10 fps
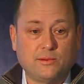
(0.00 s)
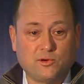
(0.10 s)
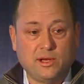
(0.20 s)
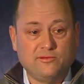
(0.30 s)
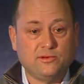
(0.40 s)
I'm
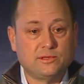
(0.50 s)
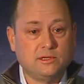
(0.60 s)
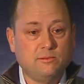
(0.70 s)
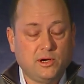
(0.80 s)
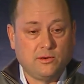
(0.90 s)
grateful to
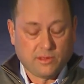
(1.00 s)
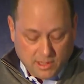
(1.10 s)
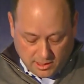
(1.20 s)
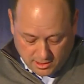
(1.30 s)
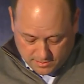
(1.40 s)
you both.
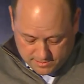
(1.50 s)
Thank you.